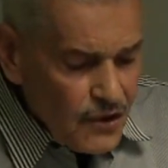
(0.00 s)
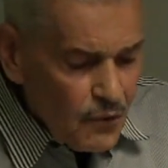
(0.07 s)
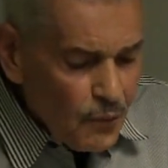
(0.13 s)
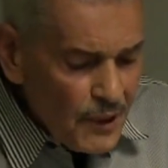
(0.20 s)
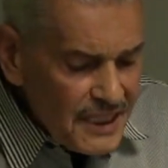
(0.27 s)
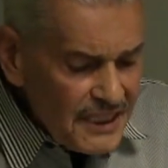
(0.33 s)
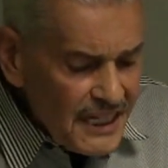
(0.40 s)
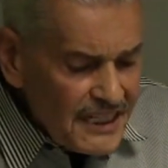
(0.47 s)

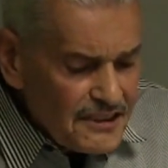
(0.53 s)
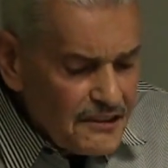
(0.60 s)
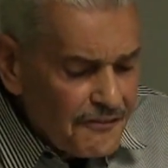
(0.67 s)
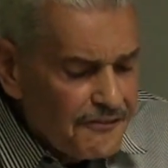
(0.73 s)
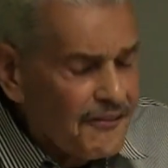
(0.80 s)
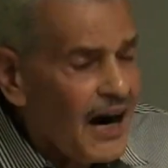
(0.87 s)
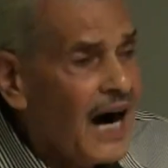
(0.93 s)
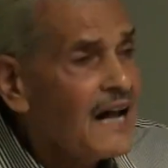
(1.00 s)
We need to
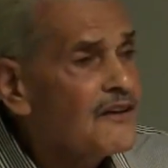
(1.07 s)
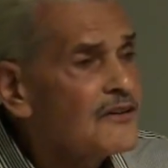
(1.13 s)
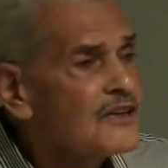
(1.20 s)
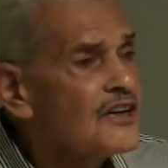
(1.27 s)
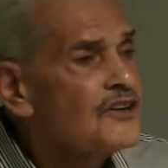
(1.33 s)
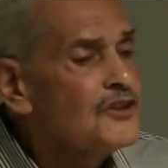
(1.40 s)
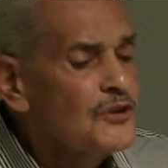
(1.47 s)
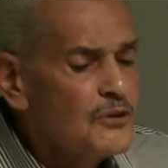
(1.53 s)
follow
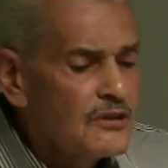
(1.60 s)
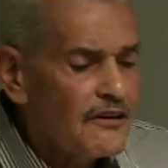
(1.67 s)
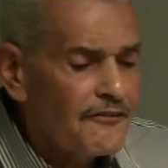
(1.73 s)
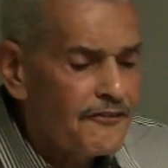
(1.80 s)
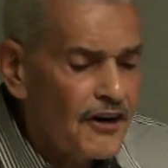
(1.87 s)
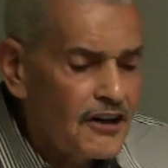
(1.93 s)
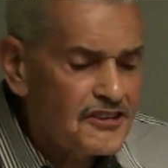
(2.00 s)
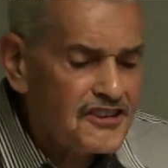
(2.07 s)
the
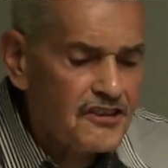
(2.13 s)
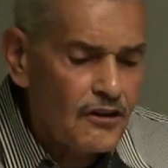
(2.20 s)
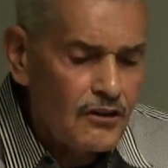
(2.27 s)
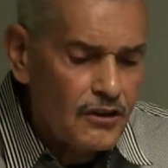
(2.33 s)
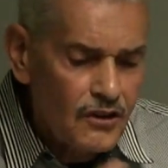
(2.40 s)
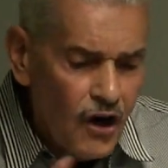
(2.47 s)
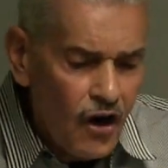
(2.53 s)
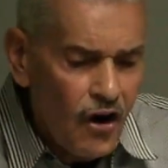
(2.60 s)

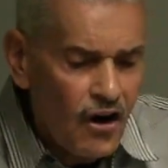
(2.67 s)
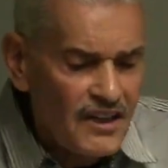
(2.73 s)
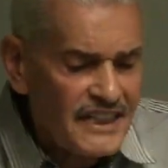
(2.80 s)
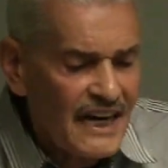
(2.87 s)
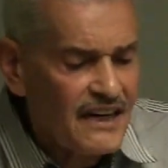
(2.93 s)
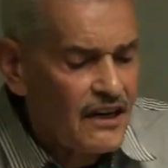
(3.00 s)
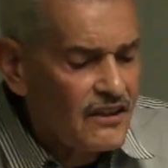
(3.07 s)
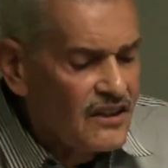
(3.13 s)
universal law
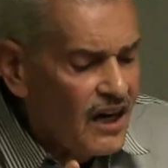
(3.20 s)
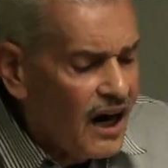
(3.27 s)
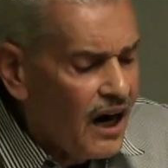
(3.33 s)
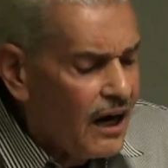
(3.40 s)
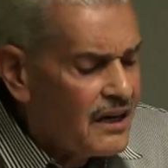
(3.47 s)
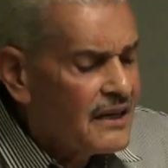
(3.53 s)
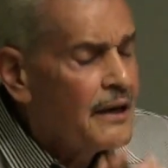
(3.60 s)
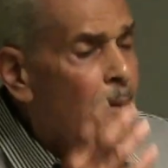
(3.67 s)
that
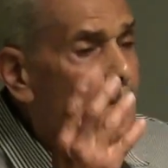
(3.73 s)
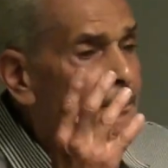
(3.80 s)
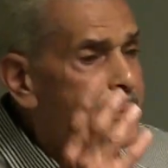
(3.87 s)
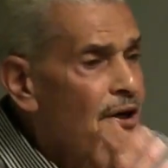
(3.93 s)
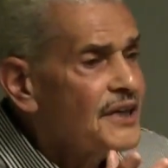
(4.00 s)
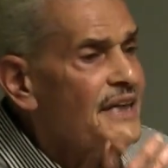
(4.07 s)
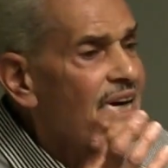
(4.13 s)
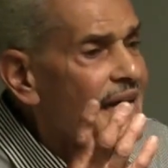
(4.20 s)
Allah
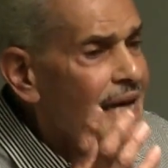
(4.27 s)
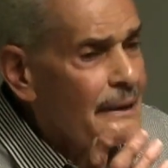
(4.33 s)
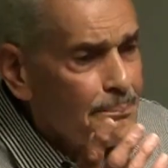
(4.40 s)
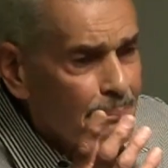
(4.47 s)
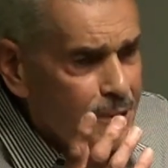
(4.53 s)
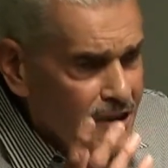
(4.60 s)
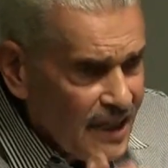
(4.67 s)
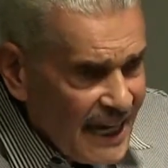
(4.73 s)
put in
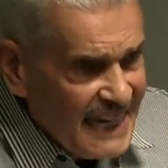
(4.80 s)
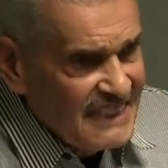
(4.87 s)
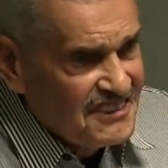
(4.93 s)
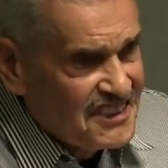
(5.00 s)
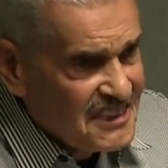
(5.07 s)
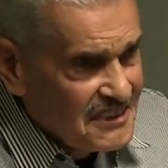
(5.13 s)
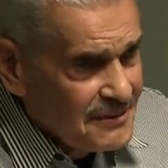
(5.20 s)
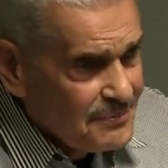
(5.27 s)

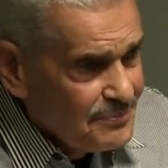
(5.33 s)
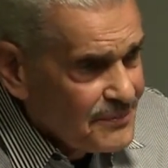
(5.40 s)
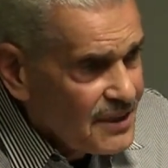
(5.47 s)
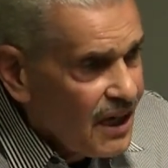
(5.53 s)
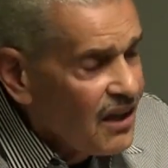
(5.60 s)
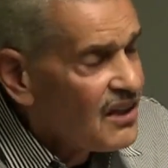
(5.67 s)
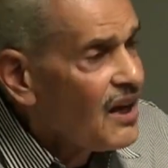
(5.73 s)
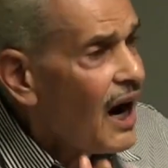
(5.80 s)
place.
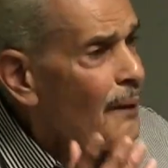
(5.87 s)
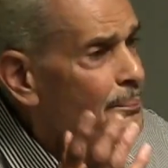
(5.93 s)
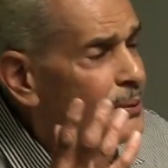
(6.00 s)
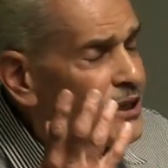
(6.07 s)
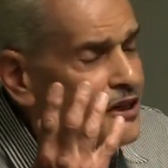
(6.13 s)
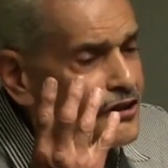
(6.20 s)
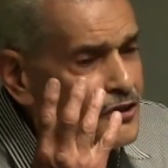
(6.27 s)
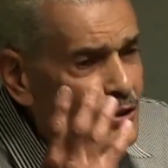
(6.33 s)
Allah
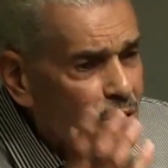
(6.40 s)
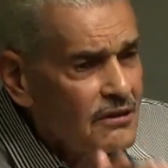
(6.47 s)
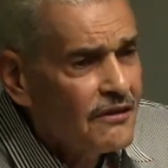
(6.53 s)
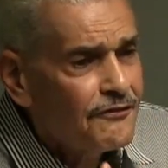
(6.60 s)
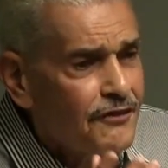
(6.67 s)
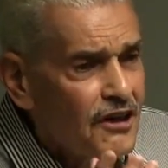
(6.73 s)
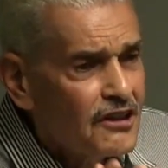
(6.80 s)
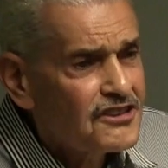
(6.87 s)
put a
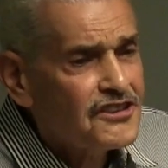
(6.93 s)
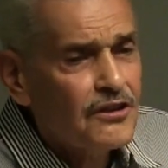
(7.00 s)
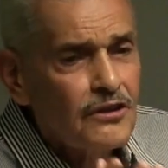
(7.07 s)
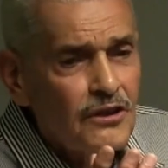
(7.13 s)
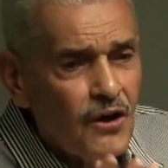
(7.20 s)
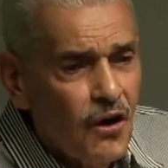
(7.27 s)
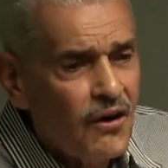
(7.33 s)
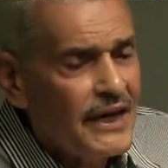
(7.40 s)
universal
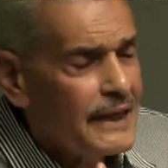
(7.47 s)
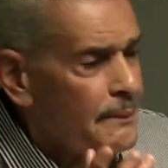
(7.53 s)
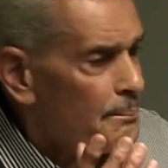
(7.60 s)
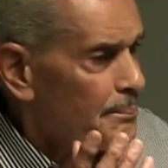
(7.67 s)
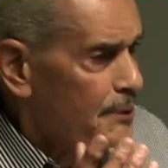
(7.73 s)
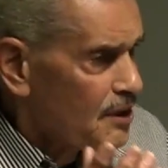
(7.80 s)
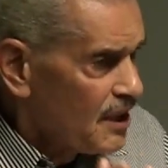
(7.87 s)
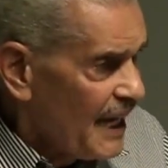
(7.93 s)
law in
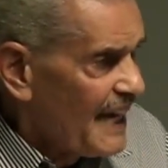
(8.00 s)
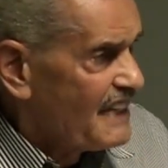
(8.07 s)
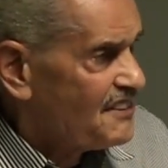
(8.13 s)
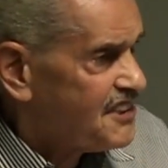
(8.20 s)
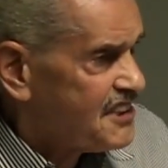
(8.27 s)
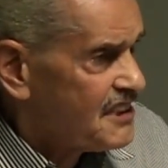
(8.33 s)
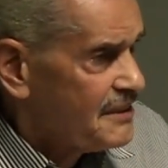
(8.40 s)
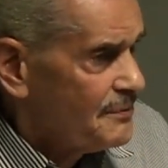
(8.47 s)
place.